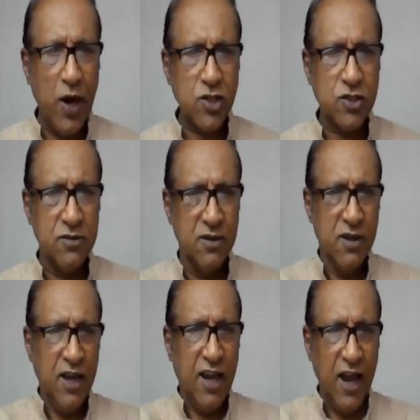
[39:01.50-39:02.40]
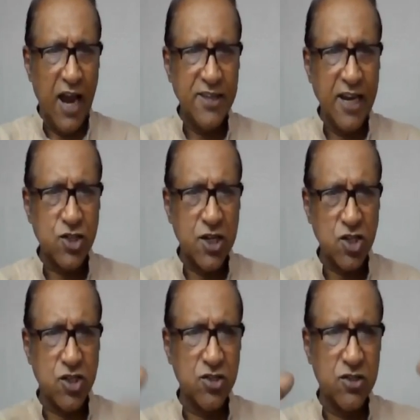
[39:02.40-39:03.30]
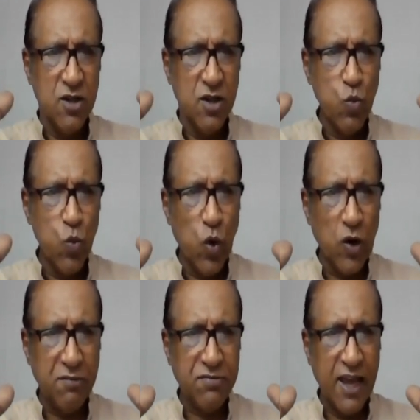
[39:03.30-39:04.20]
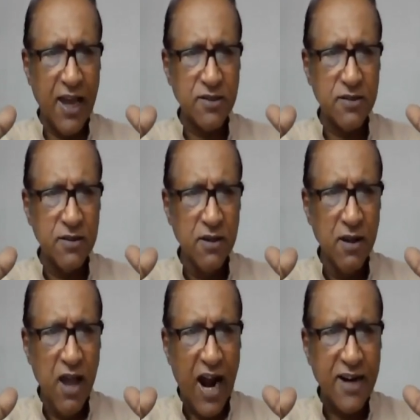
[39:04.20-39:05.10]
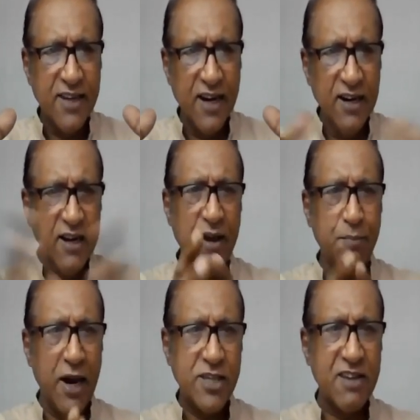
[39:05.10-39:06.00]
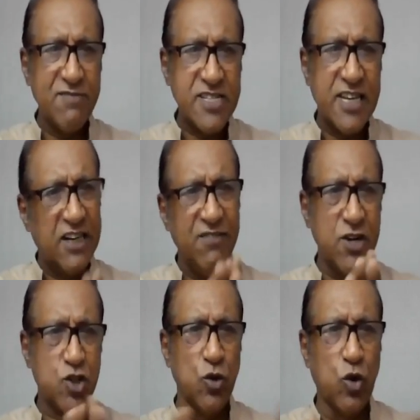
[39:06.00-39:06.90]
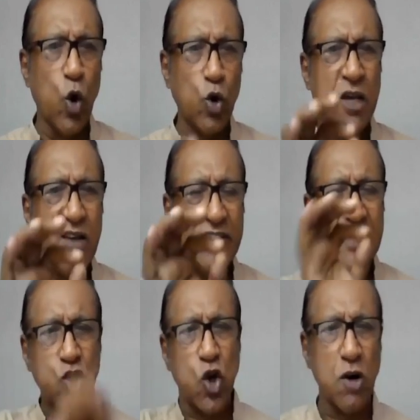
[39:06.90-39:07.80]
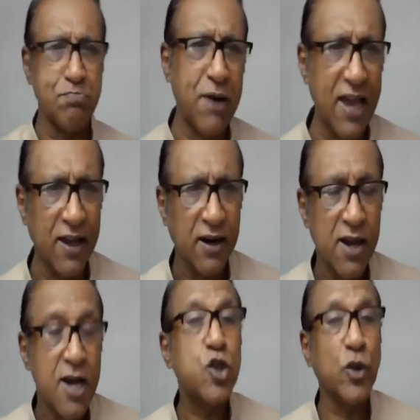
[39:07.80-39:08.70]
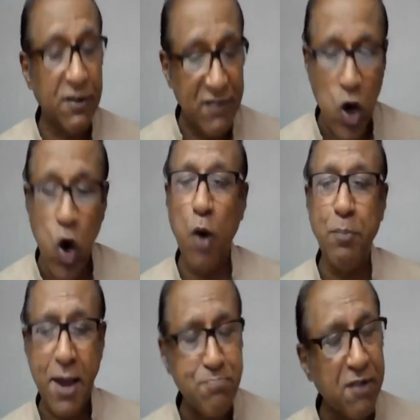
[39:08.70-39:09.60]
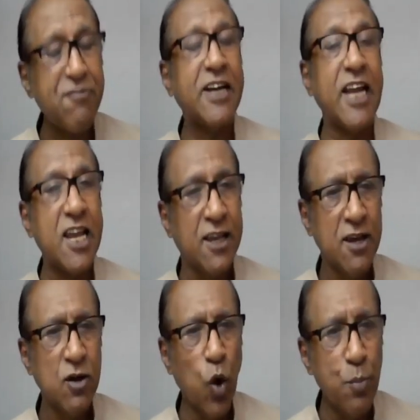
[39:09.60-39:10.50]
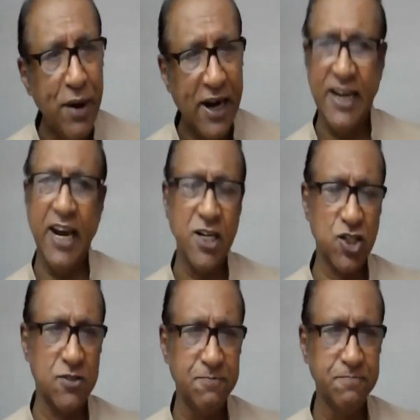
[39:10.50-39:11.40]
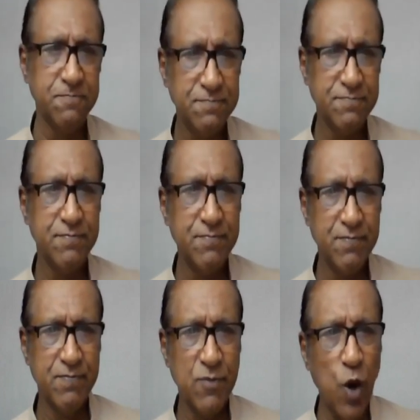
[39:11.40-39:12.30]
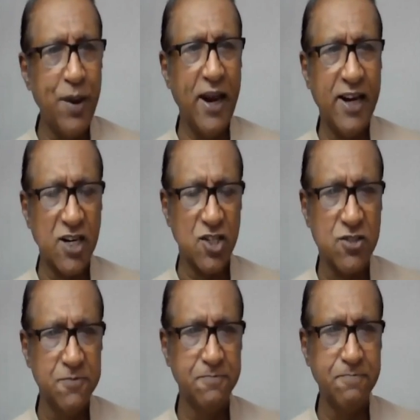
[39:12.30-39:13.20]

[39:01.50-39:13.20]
verse and the instructions, vote of thanks, and then by 7:30 we should close with a short prayer, so that we go by prophetic obedience. Obedience.